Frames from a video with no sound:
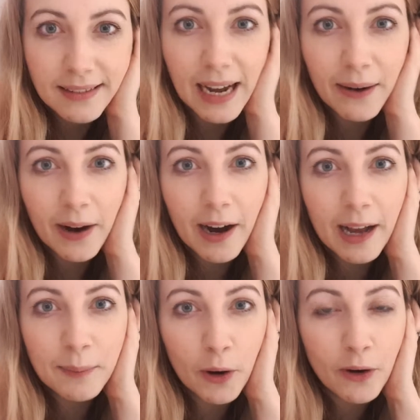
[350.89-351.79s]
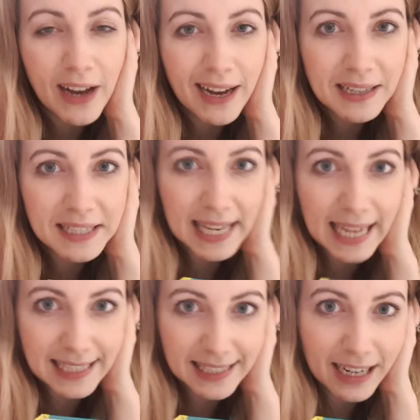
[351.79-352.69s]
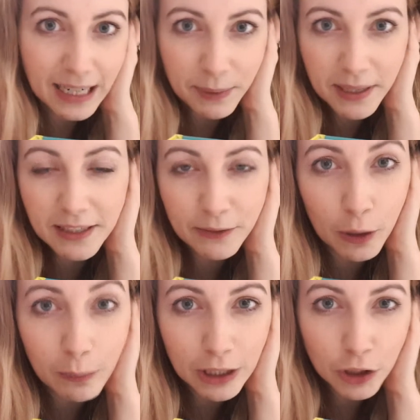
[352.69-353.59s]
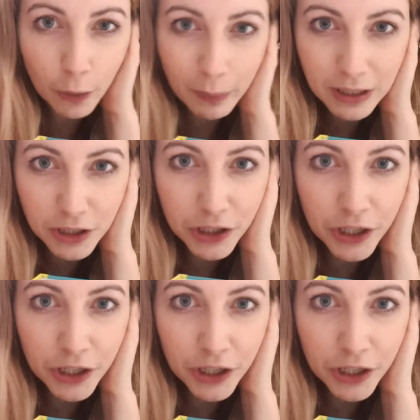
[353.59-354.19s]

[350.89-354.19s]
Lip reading: Now I'm off out to Lakeside because I've got a bit of shopping to do.